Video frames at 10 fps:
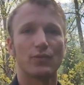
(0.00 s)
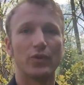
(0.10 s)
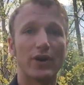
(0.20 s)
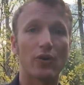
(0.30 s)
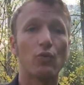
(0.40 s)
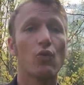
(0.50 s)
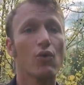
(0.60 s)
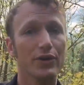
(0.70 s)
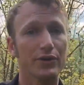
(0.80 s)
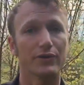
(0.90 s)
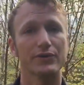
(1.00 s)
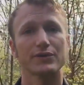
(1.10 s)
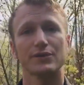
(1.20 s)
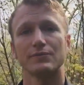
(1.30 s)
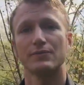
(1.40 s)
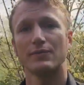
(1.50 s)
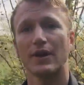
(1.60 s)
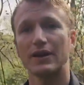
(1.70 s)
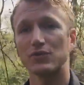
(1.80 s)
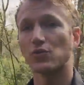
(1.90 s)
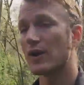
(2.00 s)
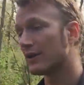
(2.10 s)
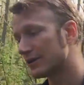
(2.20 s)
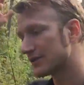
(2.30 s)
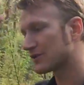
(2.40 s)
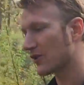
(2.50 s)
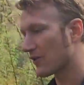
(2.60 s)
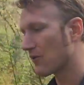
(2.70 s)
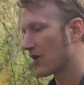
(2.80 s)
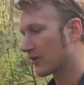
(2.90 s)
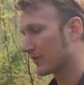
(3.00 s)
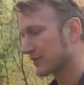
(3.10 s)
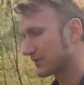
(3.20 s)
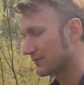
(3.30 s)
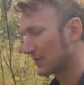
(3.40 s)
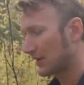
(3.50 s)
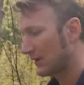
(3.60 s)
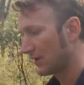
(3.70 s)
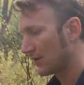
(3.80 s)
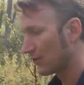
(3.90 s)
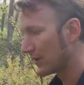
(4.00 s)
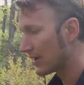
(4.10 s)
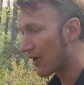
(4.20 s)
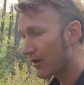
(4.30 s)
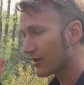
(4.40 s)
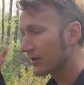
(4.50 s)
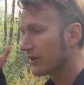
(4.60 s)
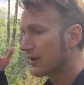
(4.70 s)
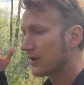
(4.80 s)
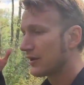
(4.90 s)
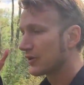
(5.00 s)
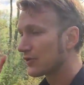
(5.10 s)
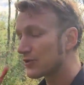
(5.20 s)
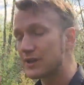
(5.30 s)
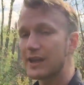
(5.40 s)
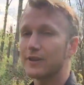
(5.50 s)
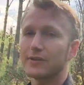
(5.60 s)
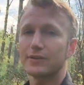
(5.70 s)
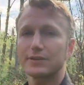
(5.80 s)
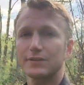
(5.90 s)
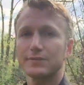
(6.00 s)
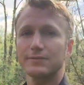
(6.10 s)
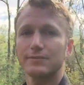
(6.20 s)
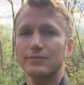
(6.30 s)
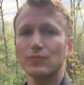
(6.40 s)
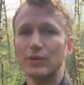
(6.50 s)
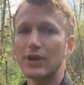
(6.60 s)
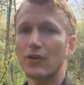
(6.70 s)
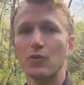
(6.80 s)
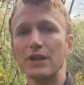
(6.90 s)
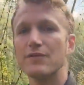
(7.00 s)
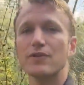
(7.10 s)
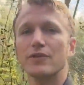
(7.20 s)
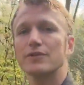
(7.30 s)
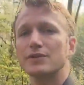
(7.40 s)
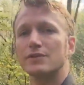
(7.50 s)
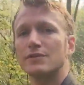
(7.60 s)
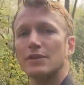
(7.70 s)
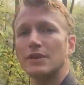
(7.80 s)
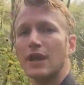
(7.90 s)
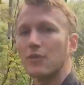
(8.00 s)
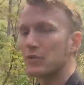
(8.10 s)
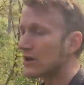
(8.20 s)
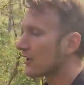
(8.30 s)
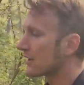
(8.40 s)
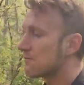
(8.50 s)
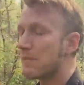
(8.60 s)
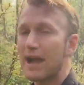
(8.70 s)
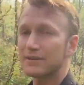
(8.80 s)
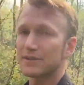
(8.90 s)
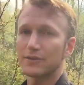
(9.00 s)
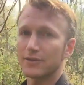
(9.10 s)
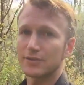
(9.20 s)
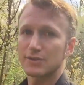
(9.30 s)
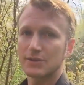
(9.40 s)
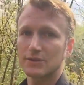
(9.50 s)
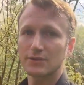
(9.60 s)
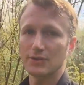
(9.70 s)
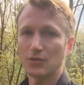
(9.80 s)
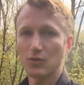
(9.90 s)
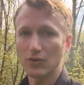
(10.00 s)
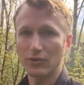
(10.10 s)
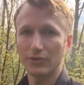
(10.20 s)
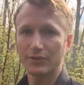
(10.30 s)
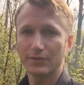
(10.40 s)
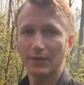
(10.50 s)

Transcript: We are warriors as well as star walkers. We are creators. We are weavers, and we are ambassadors to the world.